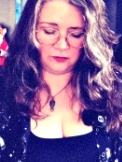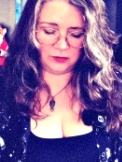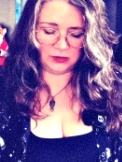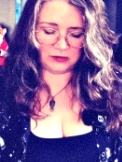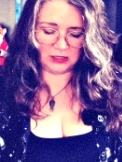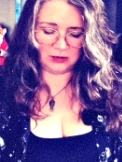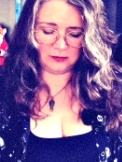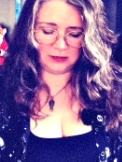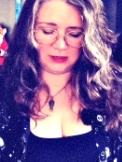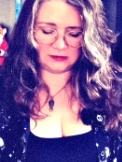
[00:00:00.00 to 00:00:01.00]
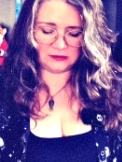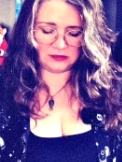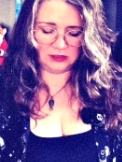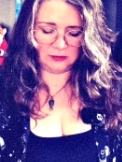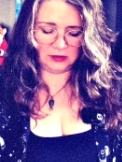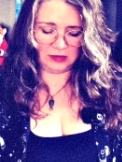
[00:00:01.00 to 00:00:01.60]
but to him that esteemeth